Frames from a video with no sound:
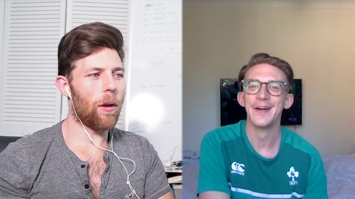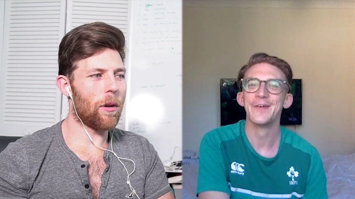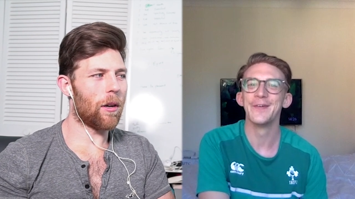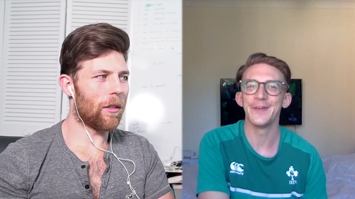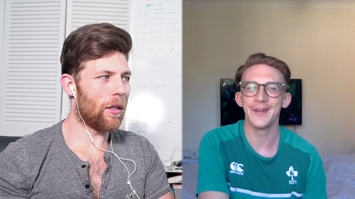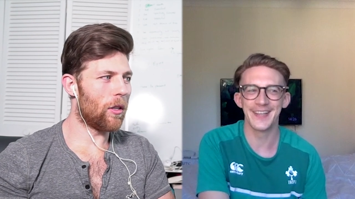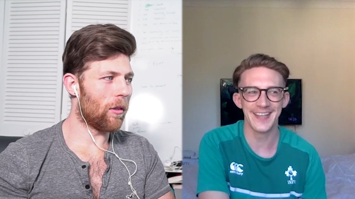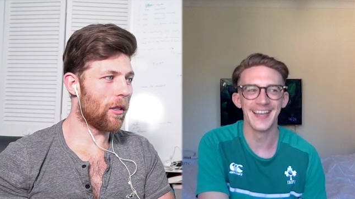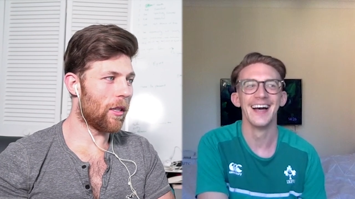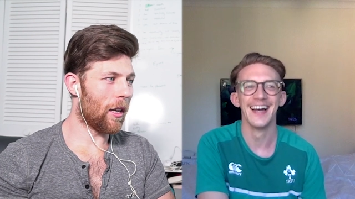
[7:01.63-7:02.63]
Speaker 1: way mirror that you
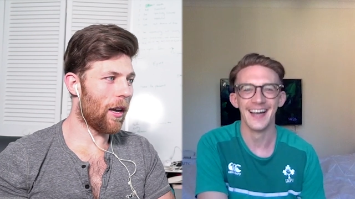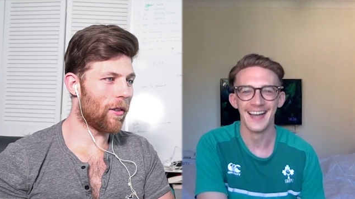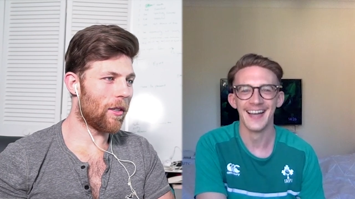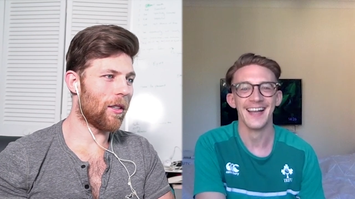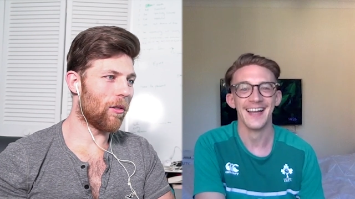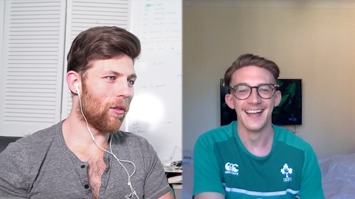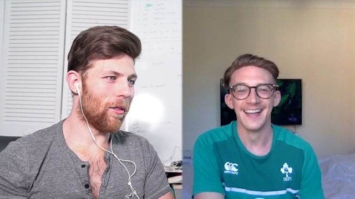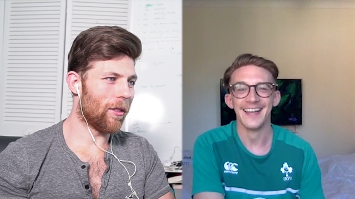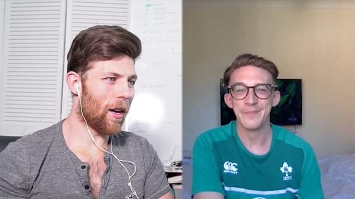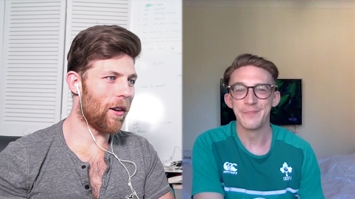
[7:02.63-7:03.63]
can see every
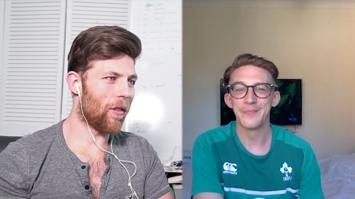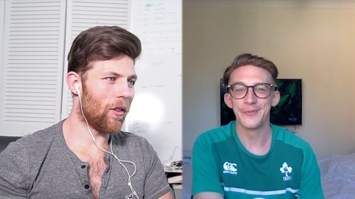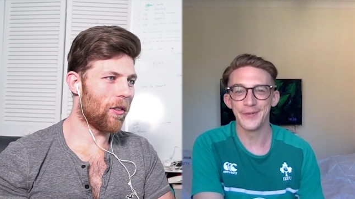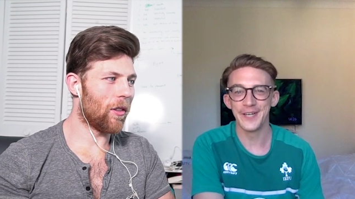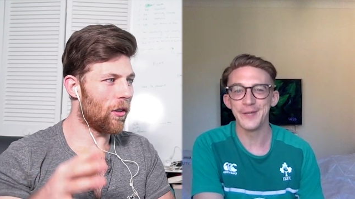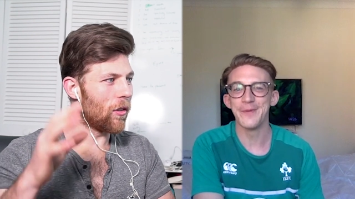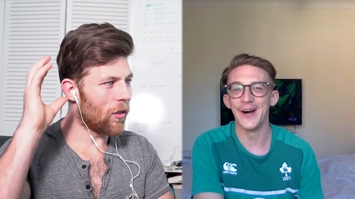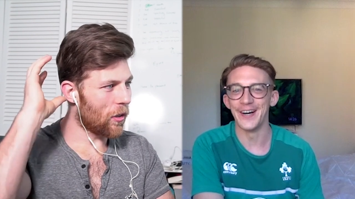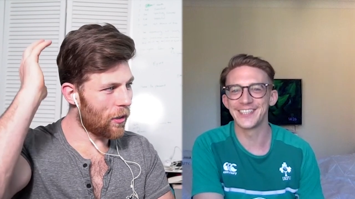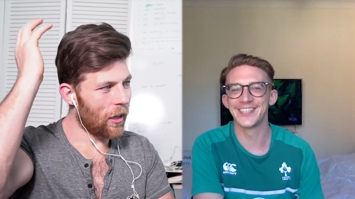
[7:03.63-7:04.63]
single side of you. So you
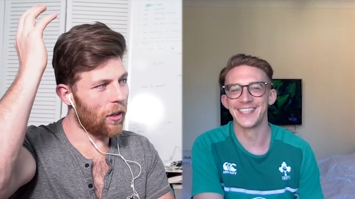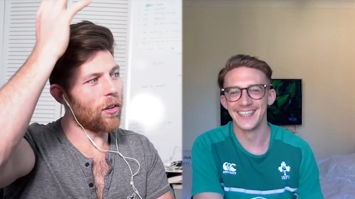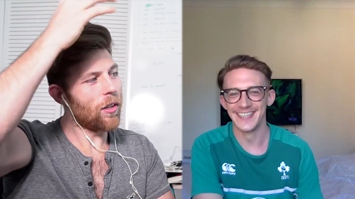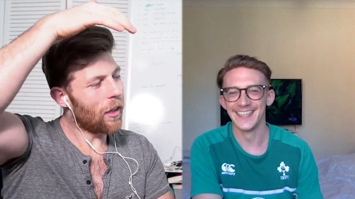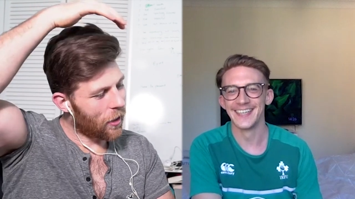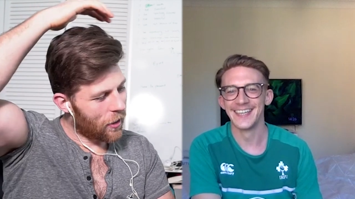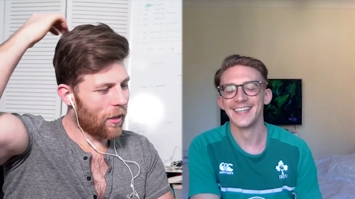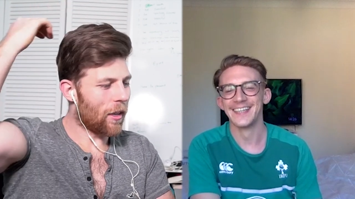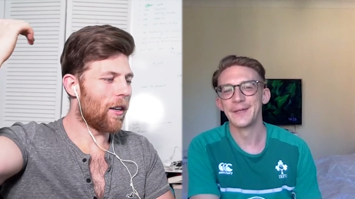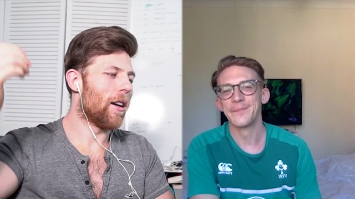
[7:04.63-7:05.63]
just look like you're in like a,
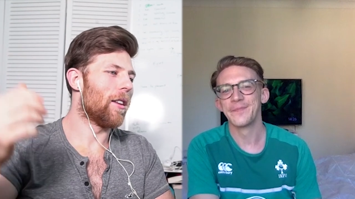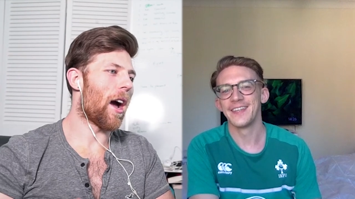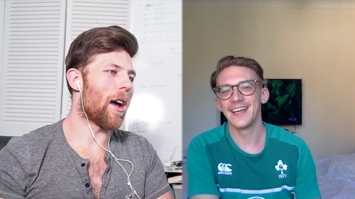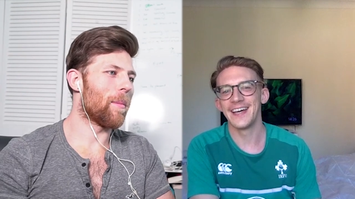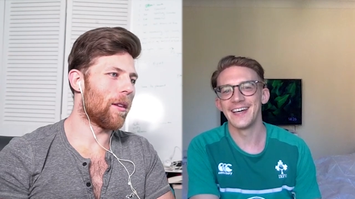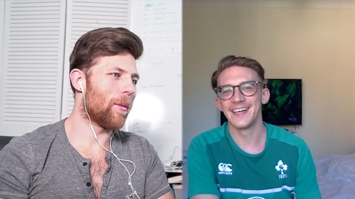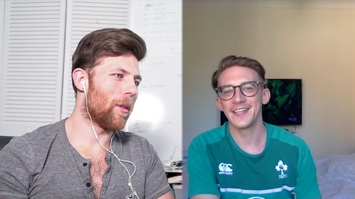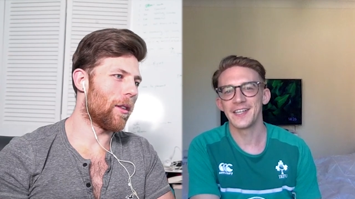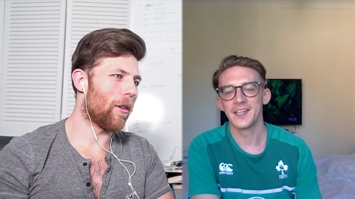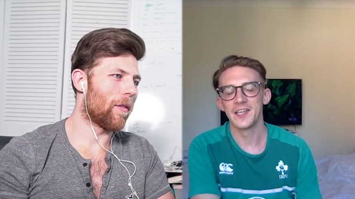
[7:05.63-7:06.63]
a diamond
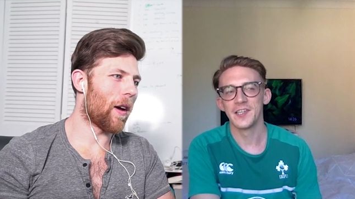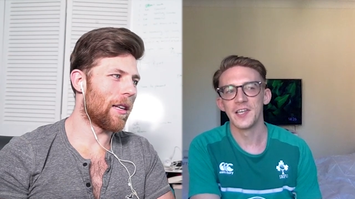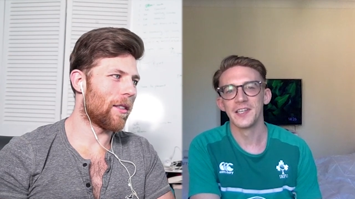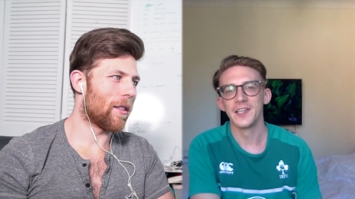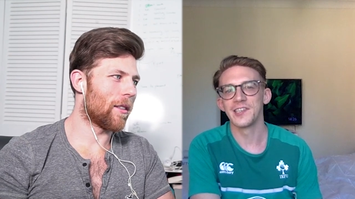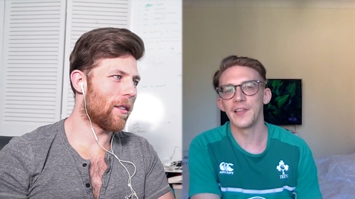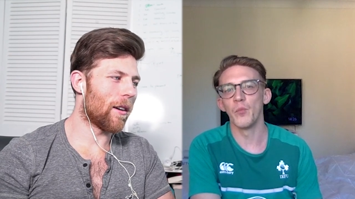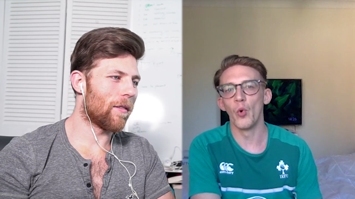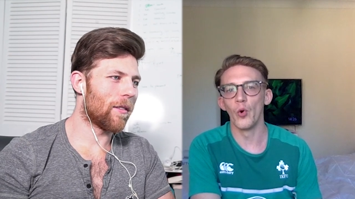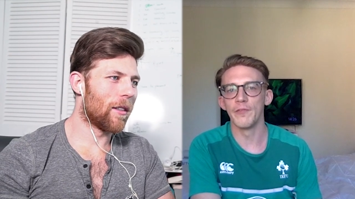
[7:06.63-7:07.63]
with all the facets.
Speaker 2: Well, the
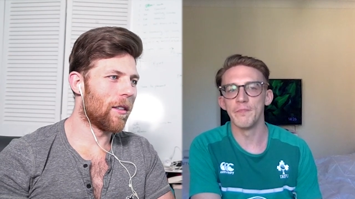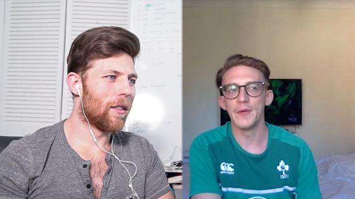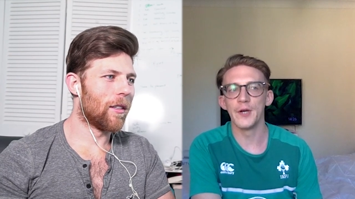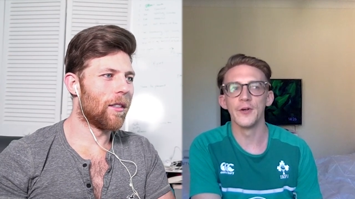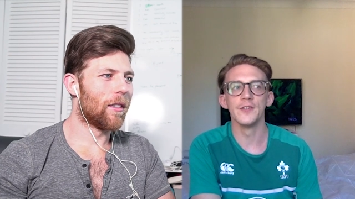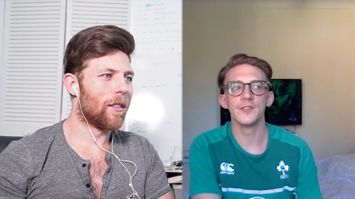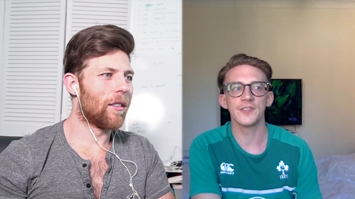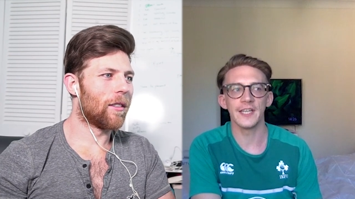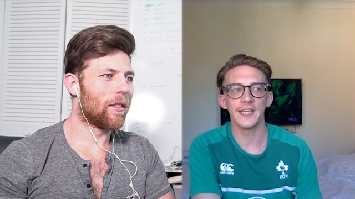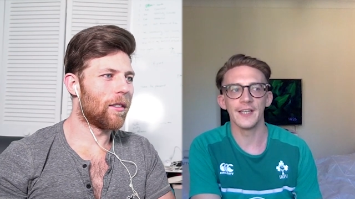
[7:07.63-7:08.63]
wall of mirrors
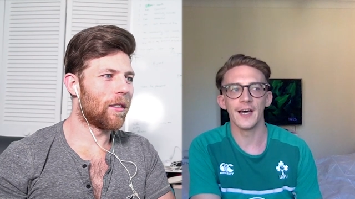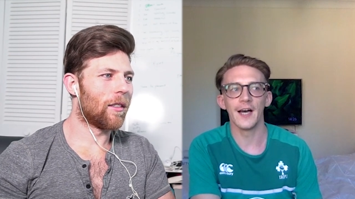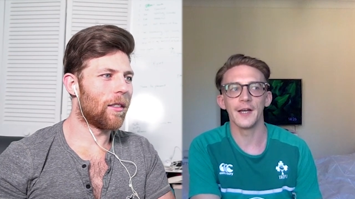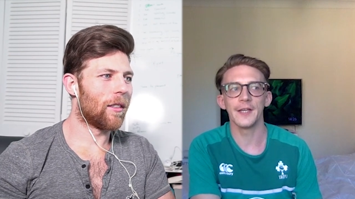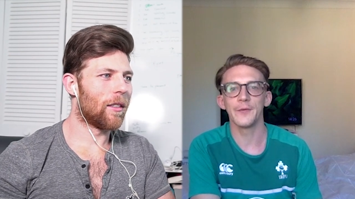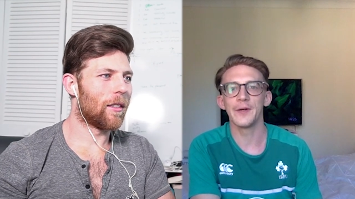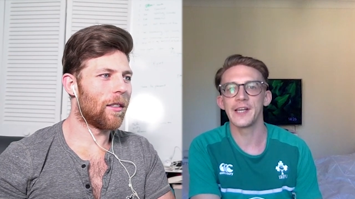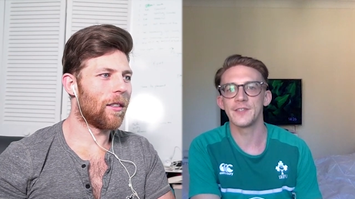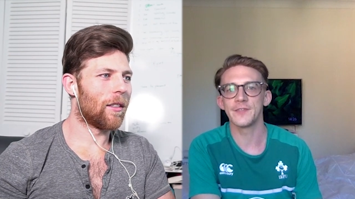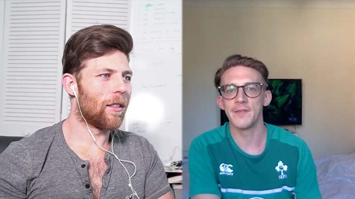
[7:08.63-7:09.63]
in, uh, you know, when you go
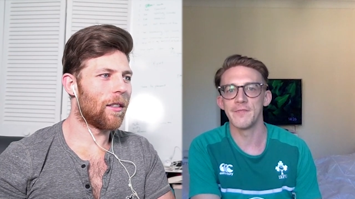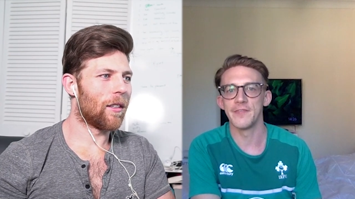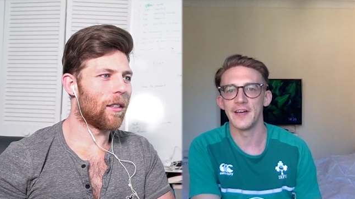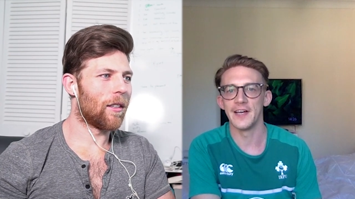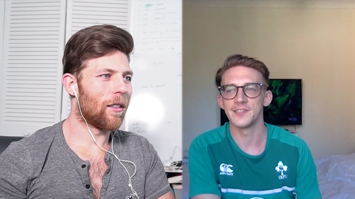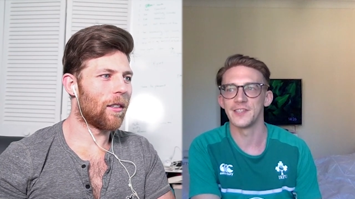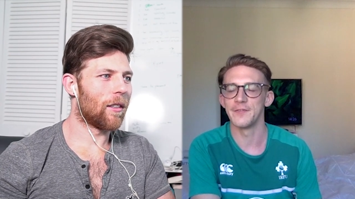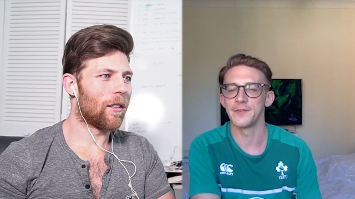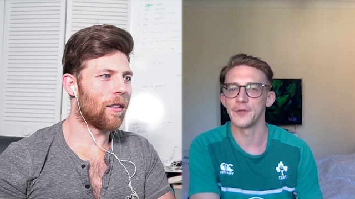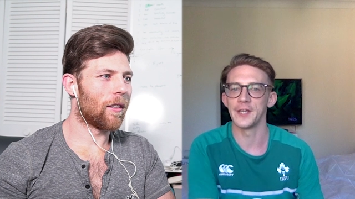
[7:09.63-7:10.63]
to fun fairs and
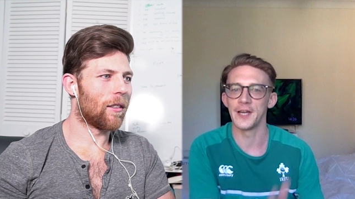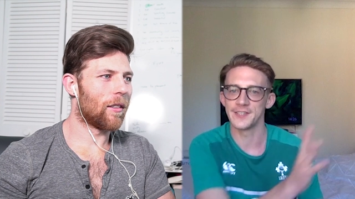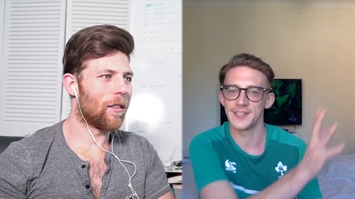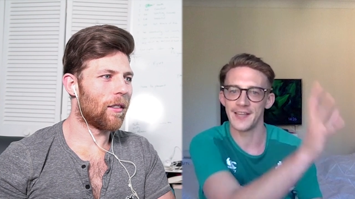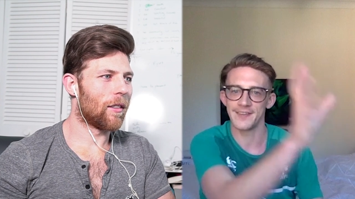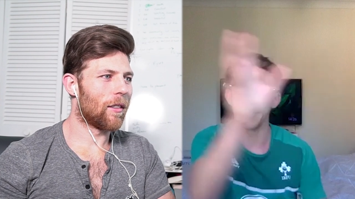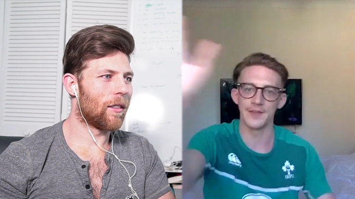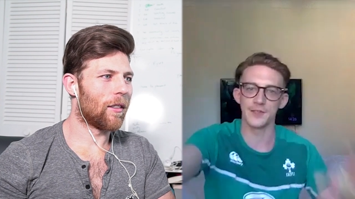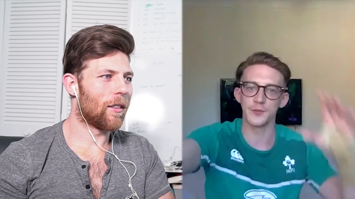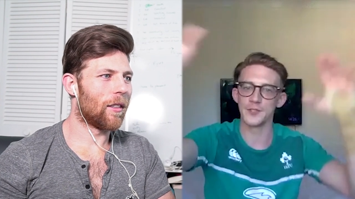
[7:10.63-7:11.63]
you go into that thing and
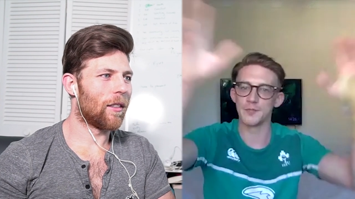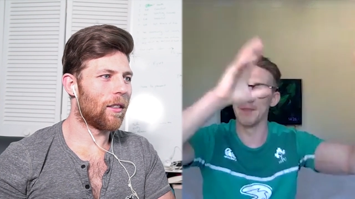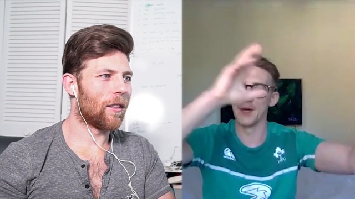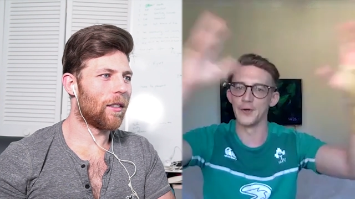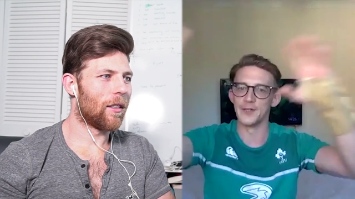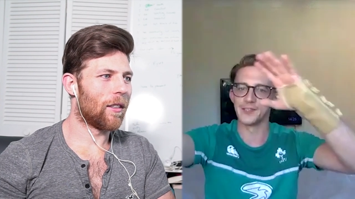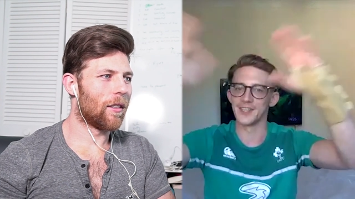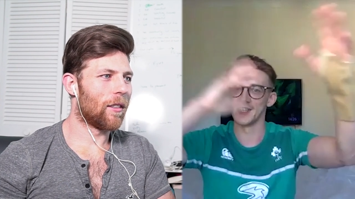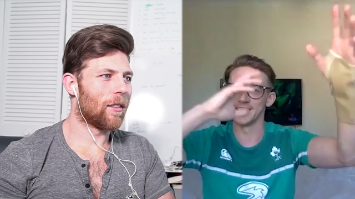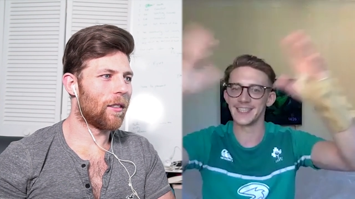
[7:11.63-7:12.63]
there's all those mirrors
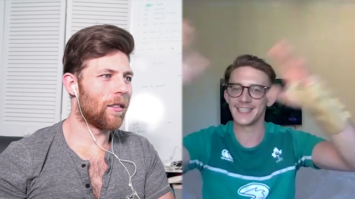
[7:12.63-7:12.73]
like.